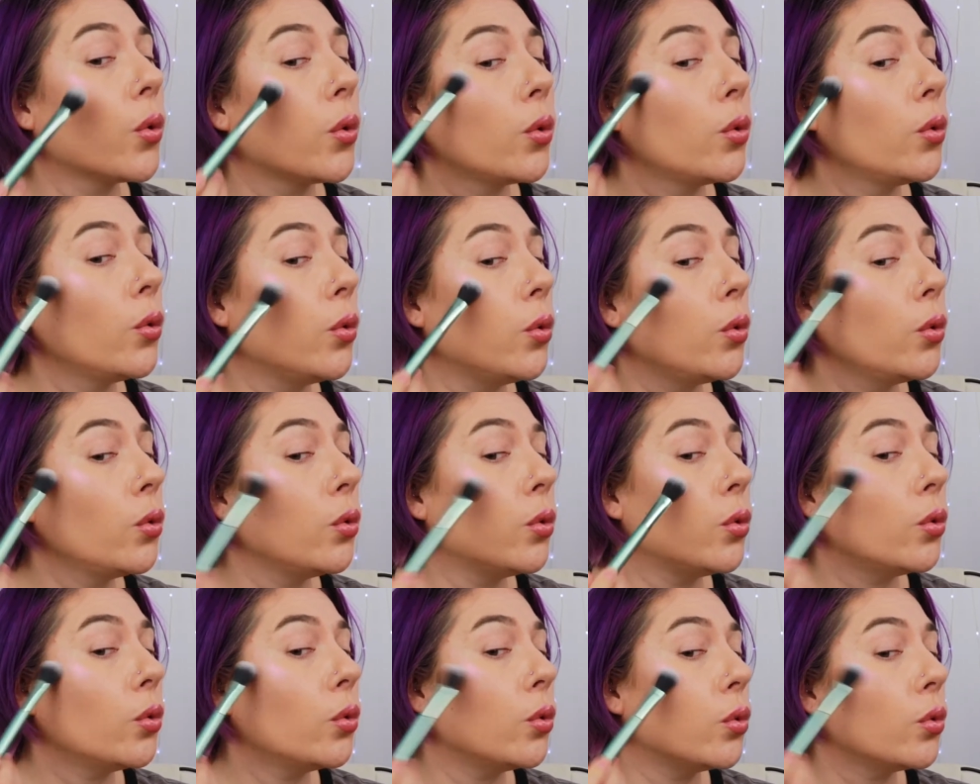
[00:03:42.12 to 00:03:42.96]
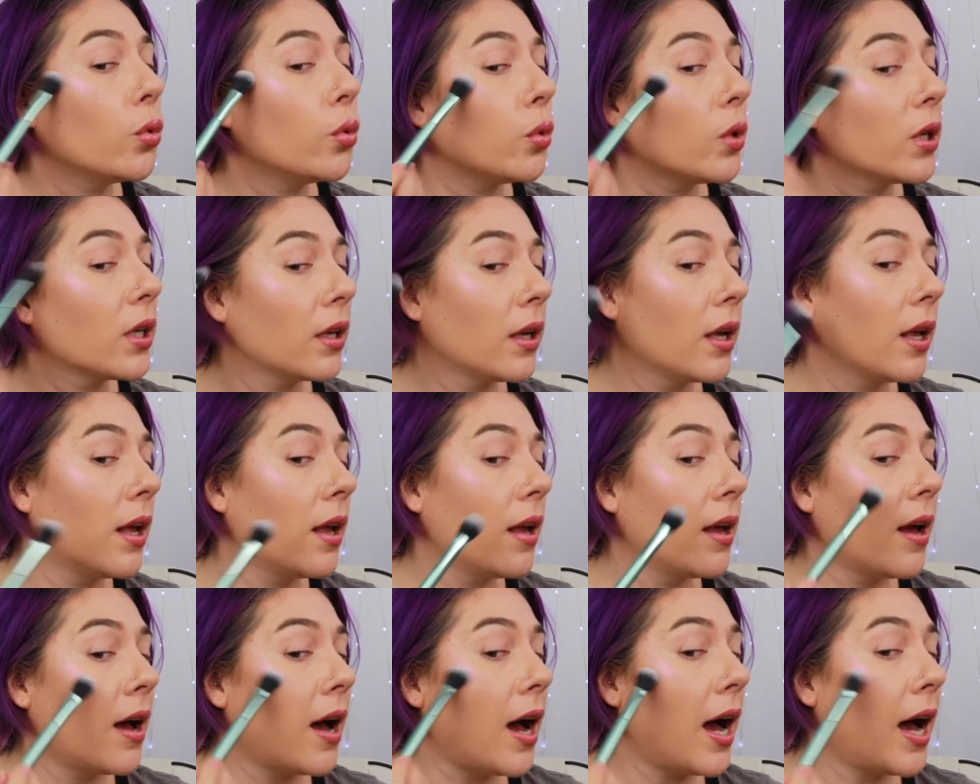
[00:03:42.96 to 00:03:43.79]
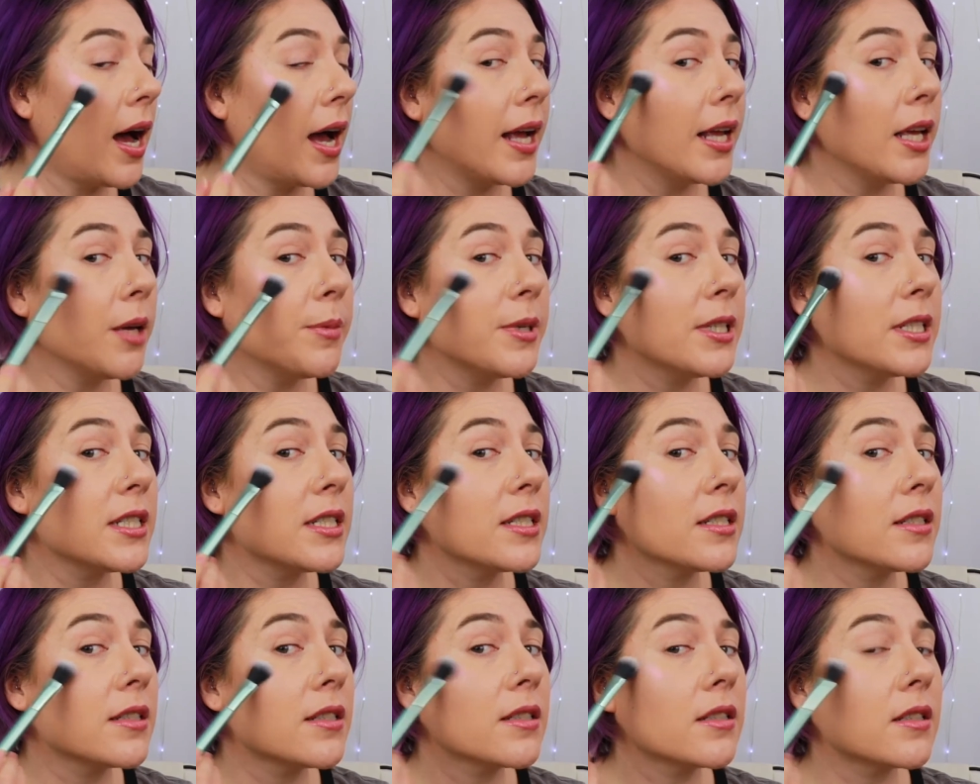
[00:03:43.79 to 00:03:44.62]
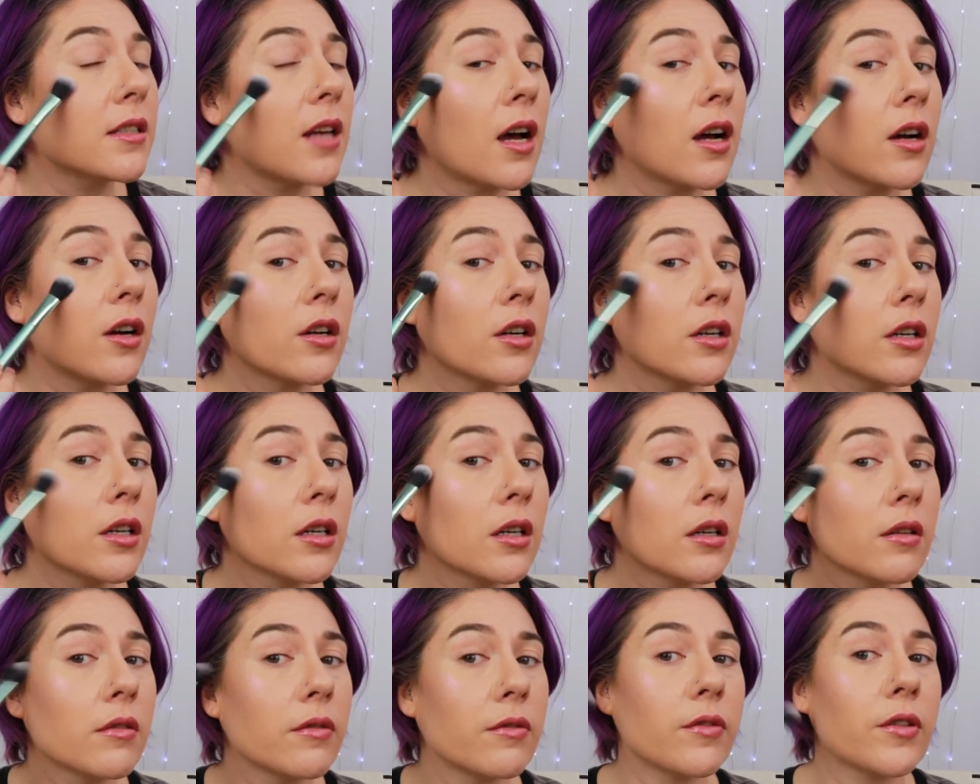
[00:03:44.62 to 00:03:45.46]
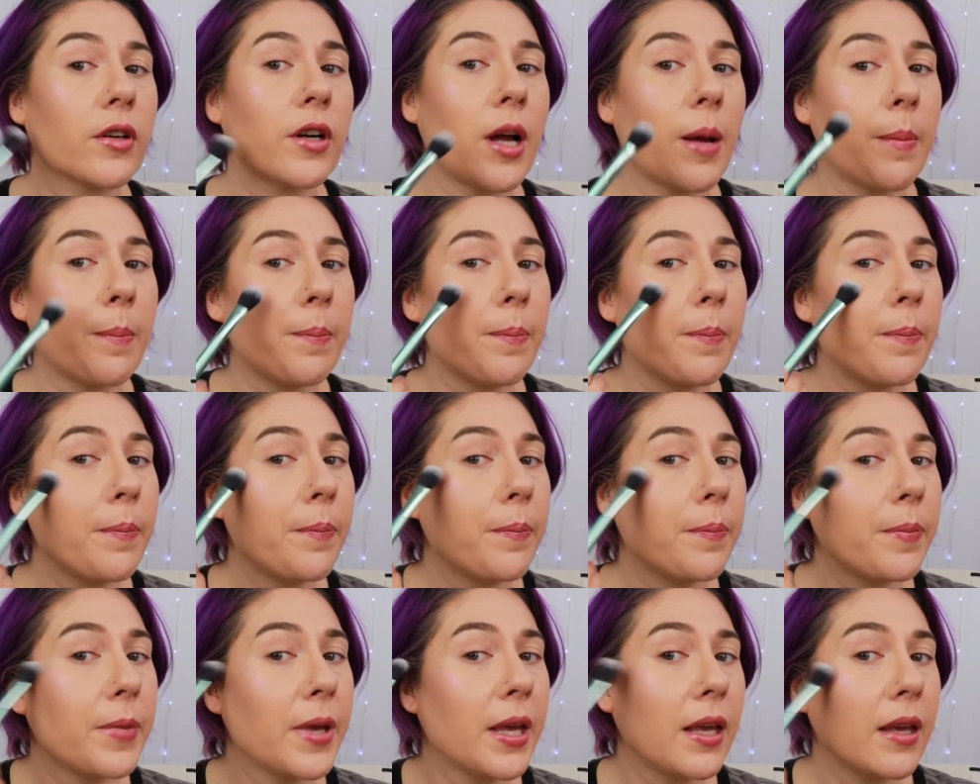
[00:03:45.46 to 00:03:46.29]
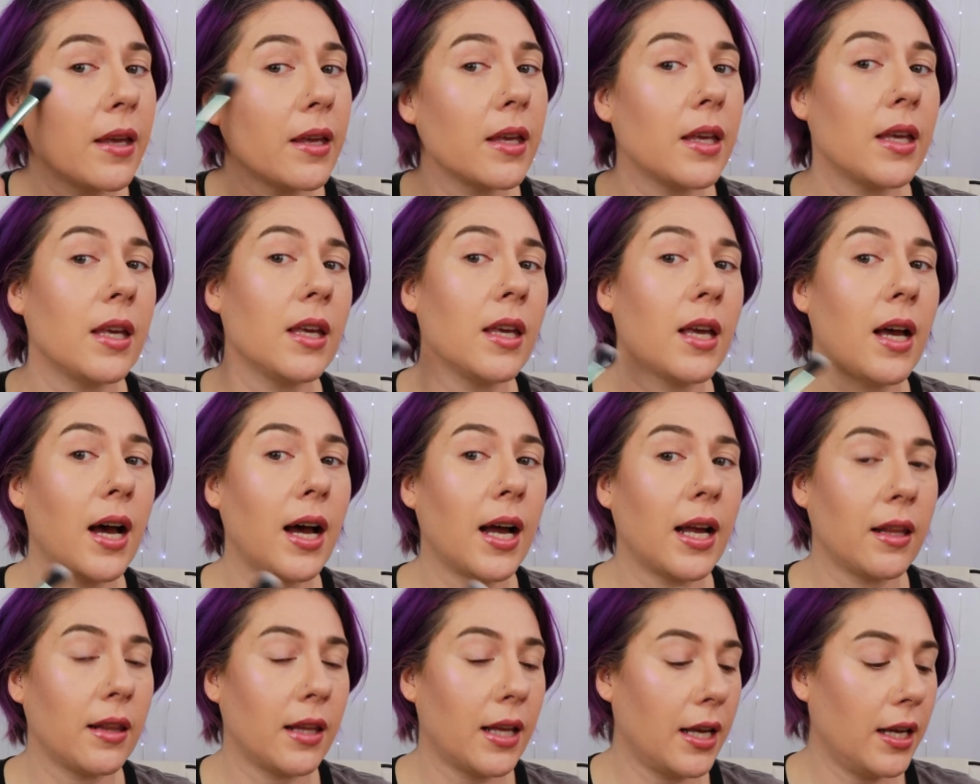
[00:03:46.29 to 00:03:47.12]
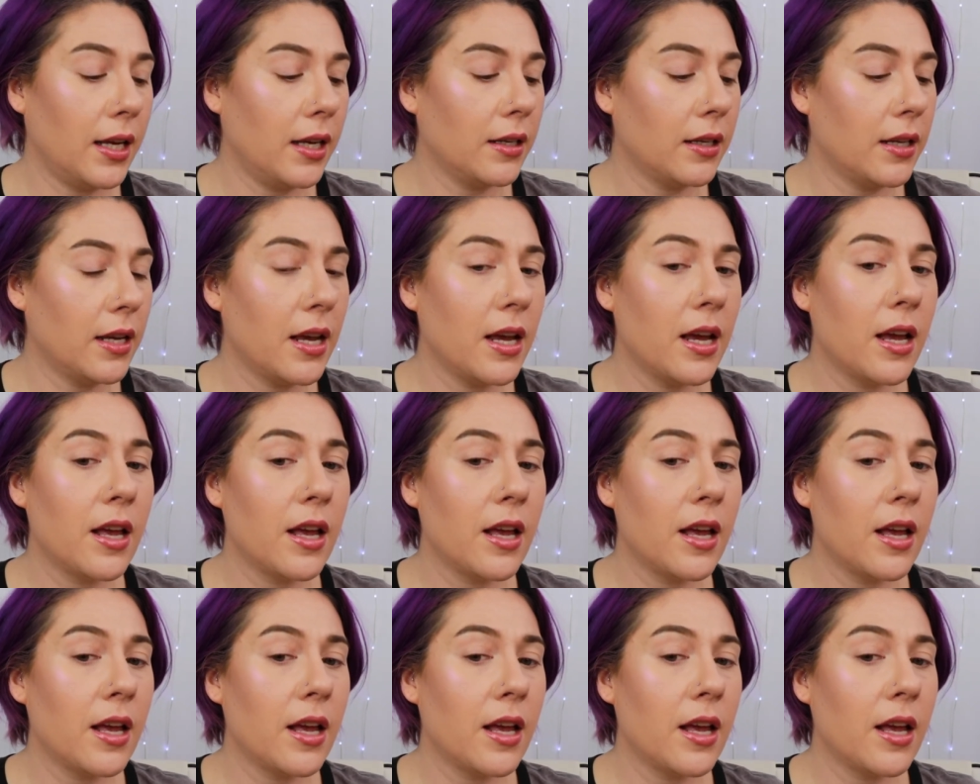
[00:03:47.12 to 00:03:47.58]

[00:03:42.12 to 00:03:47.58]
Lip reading: Ooh, I am a sucker for a pinky highlight.